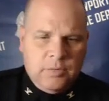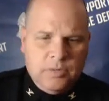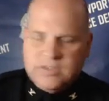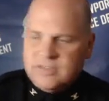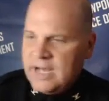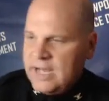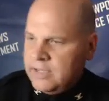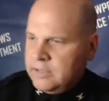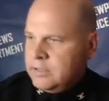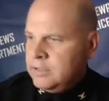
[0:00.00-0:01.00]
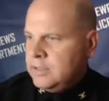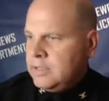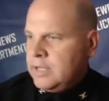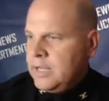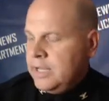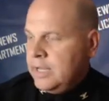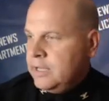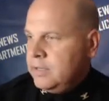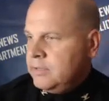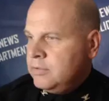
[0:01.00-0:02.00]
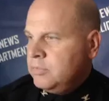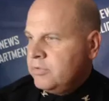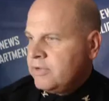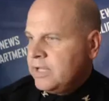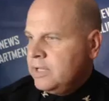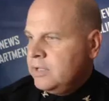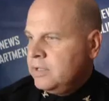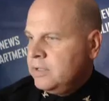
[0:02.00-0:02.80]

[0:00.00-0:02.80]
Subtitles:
Woodside, and who am I forgetting?